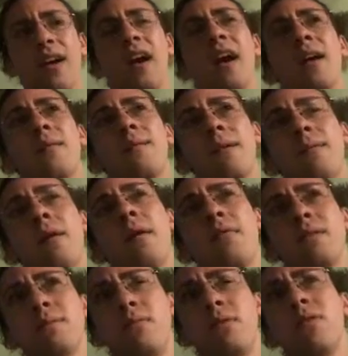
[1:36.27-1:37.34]
Um,
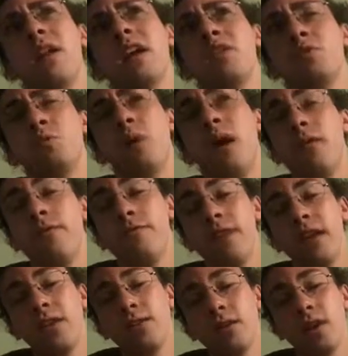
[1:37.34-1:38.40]
probably more like 12
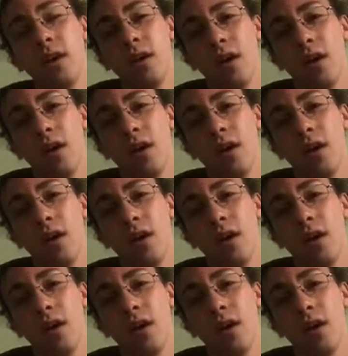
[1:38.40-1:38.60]
feet